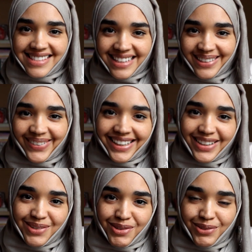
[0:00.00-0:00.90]
Assalamu
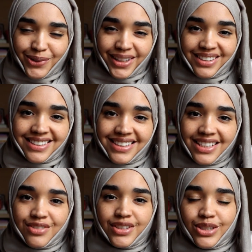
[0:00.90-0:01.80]
alaikum everyone.
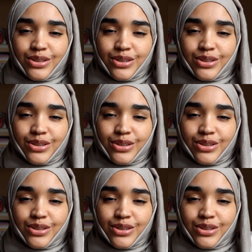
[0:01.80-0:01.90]
Today's video